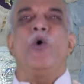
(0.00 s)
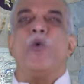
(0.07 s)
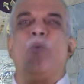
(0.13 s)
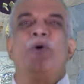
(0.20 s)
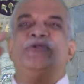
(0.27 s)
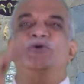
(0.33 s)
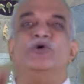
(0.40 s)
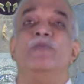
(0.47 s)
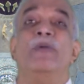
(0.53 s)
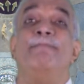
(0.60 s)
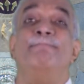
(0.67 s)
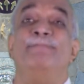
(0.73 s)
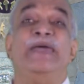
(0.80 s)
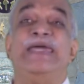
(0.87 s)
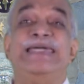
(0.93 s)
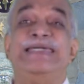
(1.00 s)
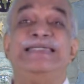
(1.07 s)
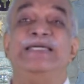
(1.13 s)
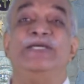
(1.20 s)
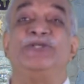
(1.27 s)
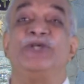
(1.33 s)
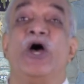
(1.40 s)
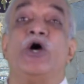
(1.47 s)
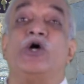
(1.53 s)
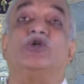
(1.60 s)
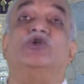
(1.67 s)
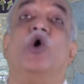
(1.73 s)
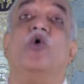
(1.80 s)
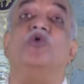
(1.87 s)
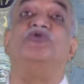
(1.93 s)
what human beings
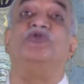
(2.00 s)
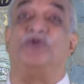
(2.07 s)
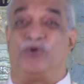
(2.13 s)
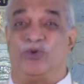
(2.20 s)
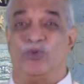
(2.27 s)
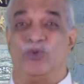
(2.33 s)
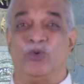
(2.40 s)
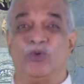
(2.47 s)
go through.